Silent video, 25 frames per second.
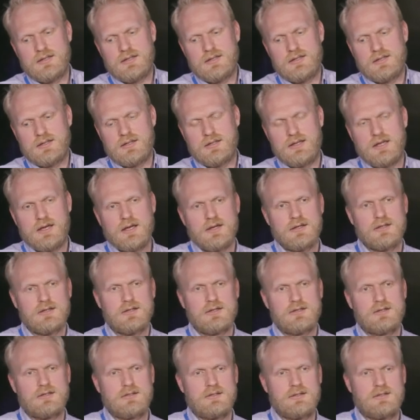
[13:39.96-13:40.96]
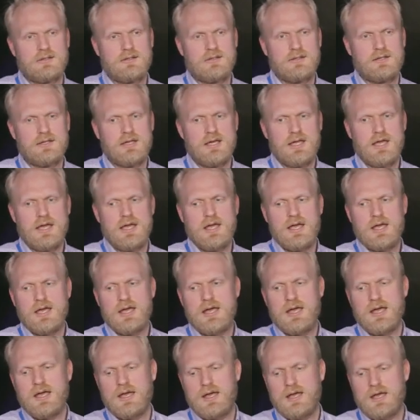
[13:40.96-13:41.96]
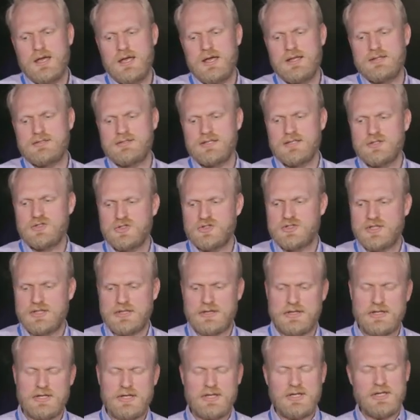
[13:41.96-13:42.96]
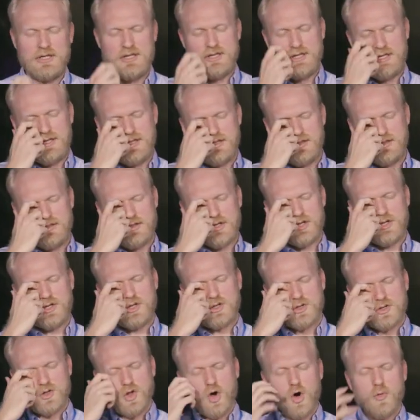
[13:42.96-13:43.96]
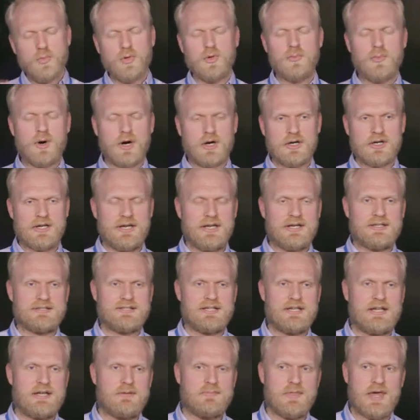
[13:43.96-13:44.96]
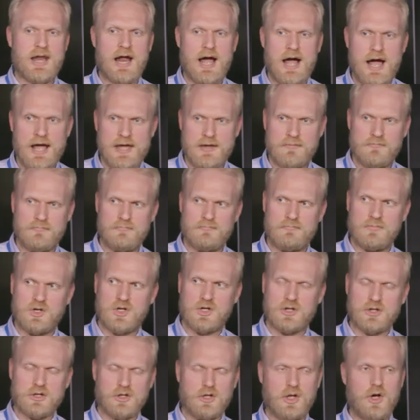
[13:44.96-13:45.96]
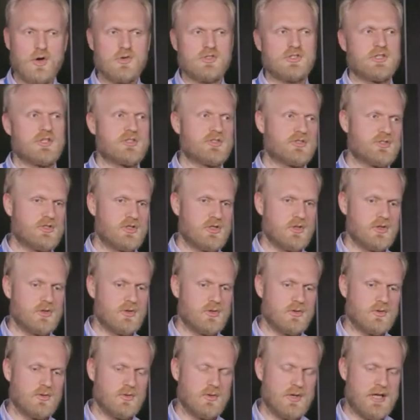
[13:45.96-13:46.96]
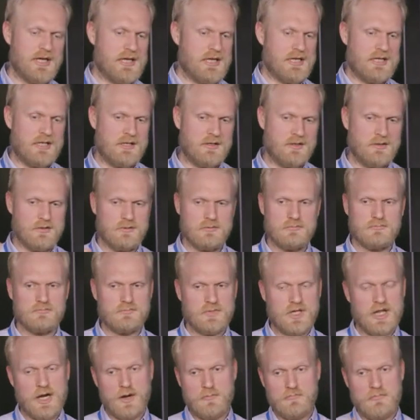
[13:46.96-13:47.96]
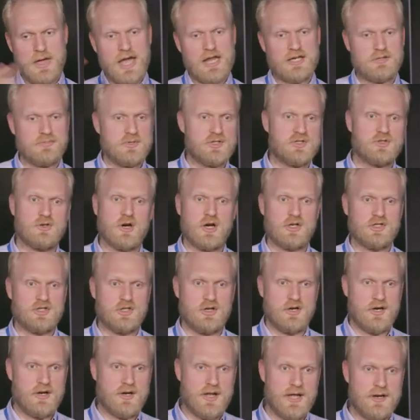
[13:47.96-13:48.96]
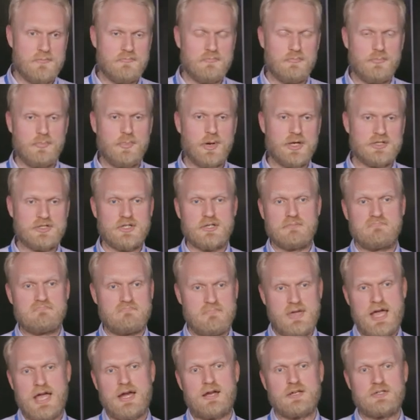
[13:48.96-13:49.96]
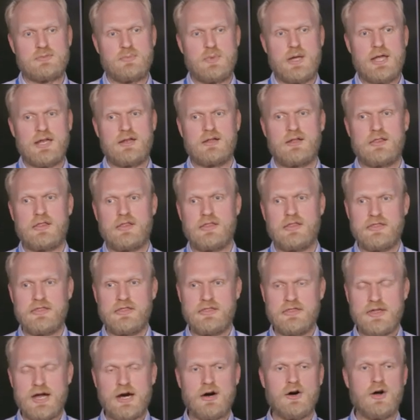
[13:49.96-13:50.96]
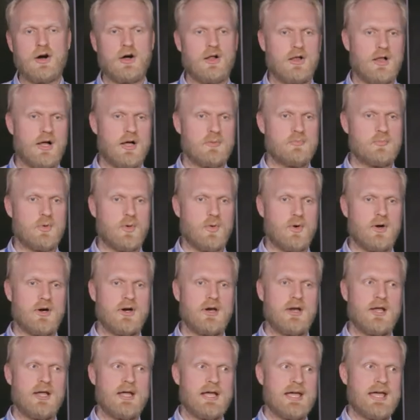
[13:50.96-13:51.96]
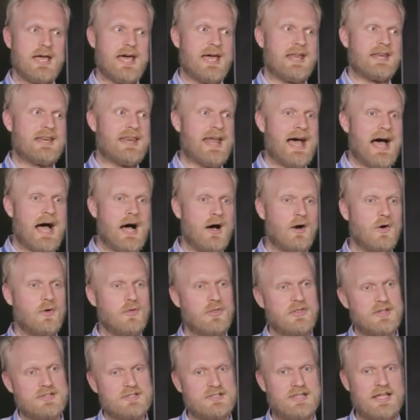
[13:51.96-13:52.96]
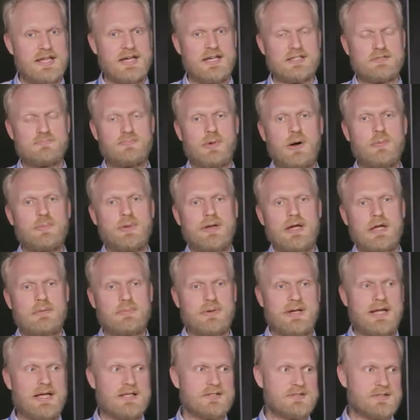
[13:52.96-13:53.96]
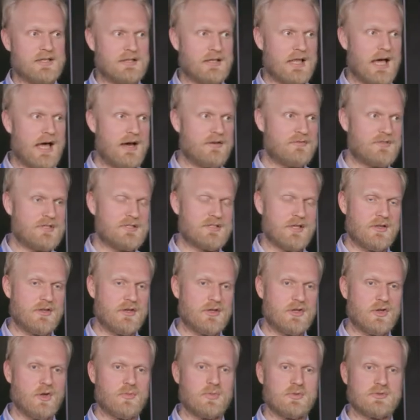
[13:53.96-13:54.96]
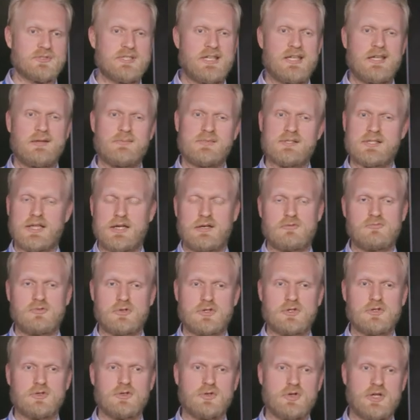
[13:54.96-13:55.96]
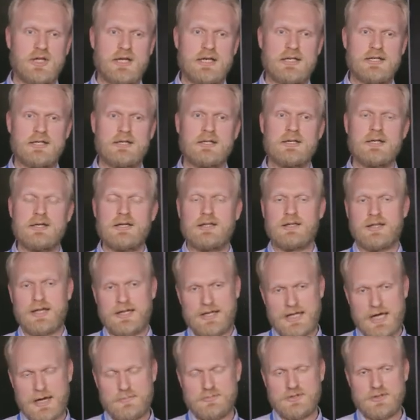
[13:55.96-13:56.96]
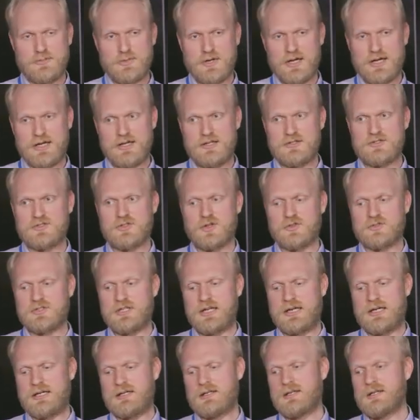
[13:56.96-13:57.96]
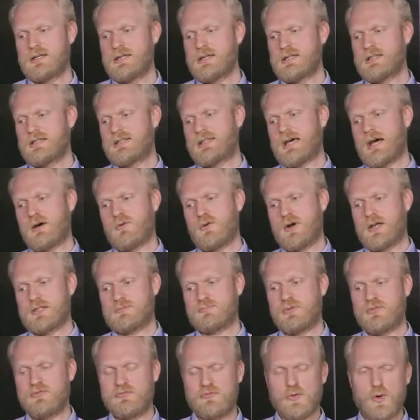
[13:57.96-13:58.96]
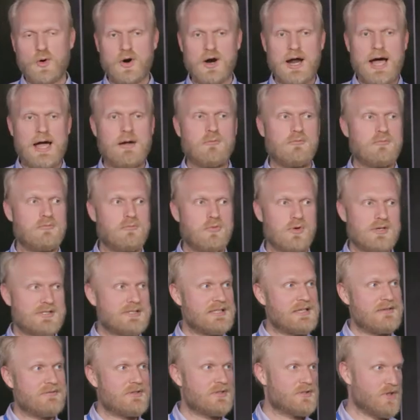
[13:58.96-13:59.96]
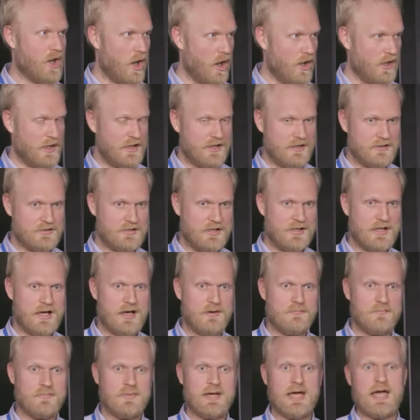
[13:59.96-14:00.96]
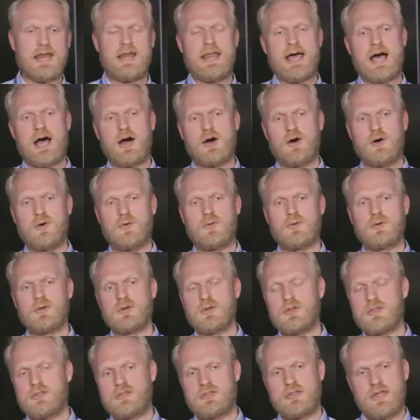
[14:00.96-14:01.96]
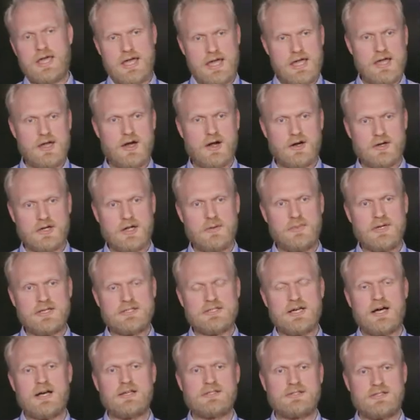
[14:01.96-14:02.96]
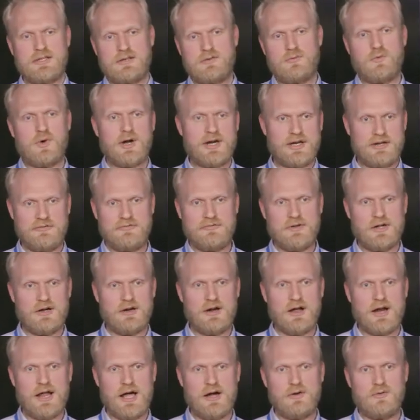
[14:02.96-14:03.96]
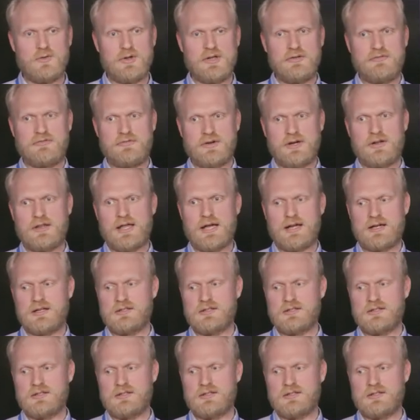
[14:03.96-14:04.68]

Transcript: forth, or are yeah. people picking it up pretty well? It's interesting. The the global marketing team that I am closest to in you know, management structure and, and, budget management, they're all on board. And now this thing is bumping up against a lot of these other global teams like recruiting, like Capgemini Consulting, that whereas before I wasn't even talking to them and now they are coming to us and wanting to figure out how we figure that